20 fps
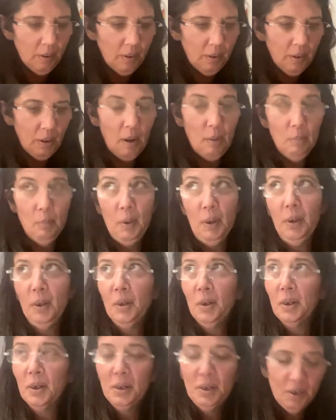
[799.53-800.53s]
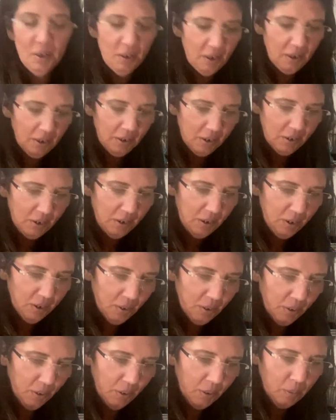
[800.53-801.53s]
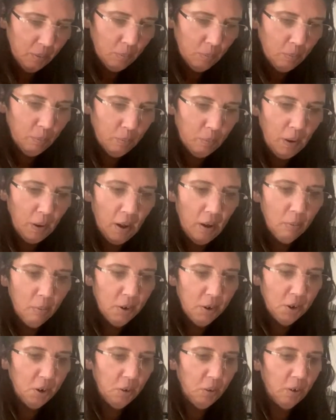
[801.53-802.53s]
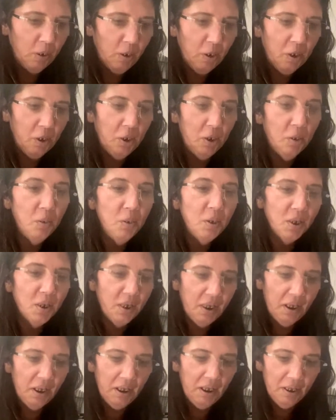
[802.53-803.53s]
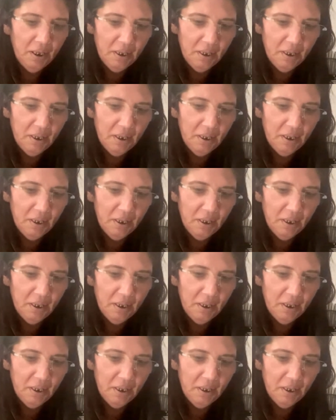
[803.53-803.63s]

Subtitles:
I mean, you could do that too. But how much are you going to eat?